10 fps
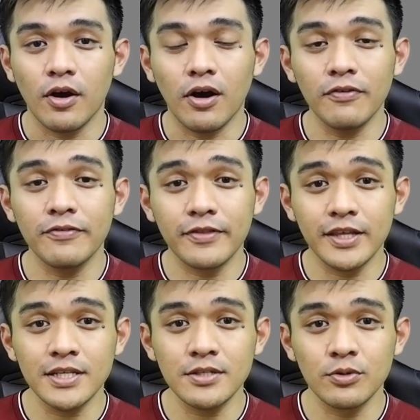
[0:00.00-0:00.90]
of
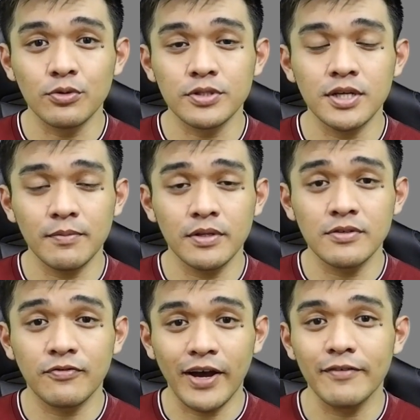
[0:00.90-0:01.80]
this whole sum,
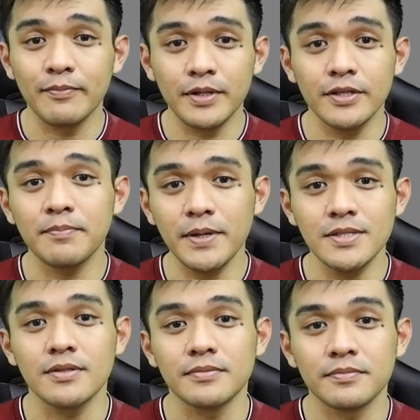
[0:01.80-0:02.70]
this 5 million
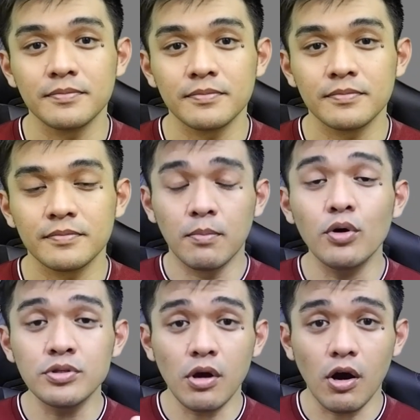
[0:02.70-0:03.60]
peso.
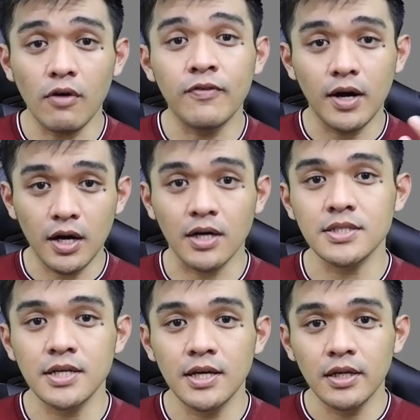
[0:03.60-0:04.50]
Most of
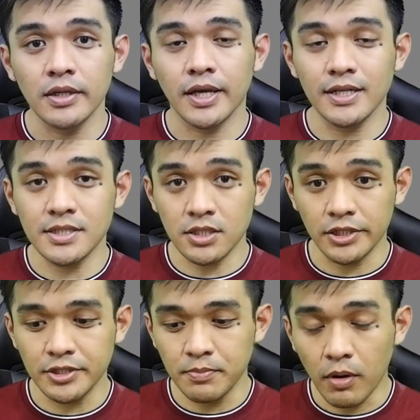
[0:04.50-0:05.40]
us can
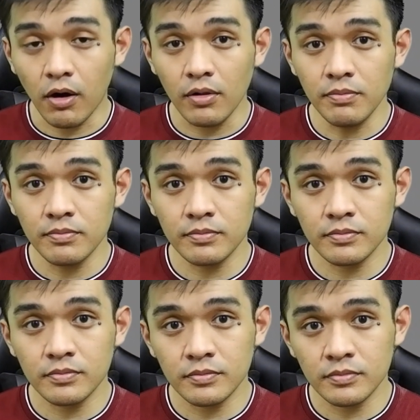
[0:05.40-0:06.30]
start small,
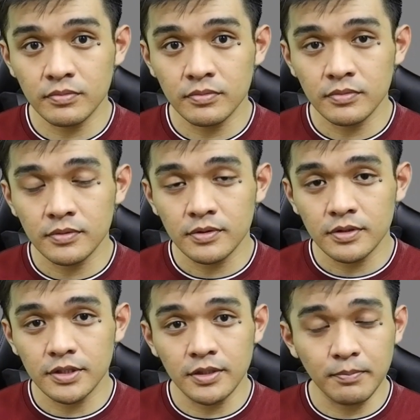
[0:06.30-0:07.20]

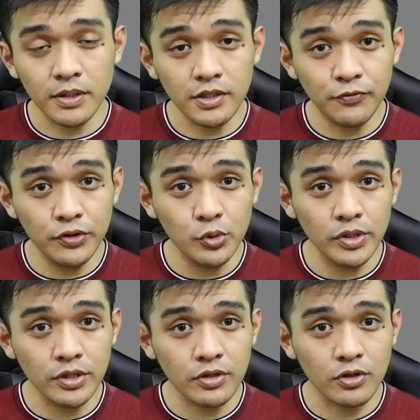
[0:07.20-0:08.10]
but if we do
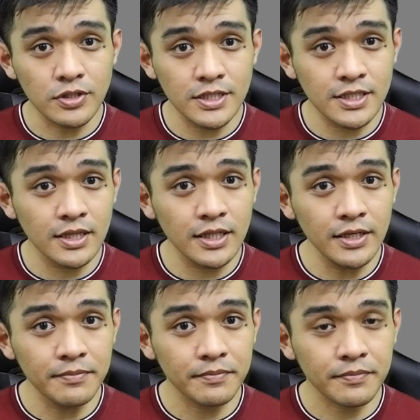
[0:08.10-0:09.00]
it
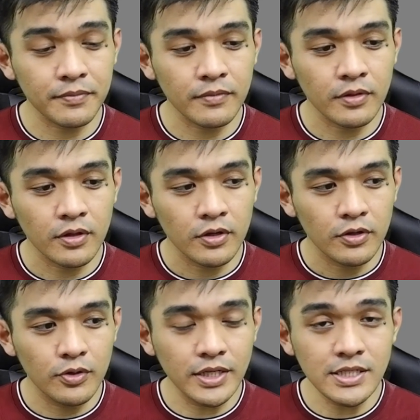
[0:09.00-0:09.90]
consistently,
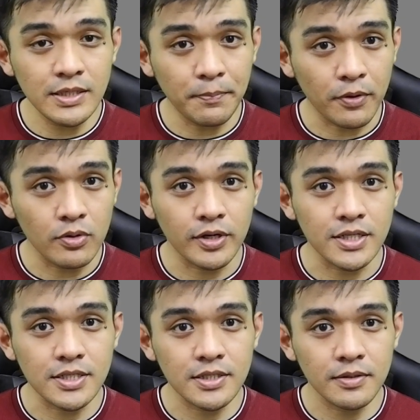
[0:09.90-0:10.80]
you can see the
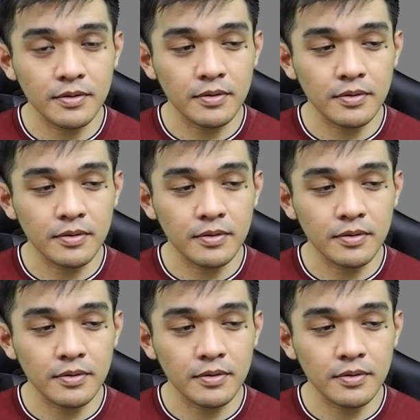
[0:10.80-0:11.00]
progress.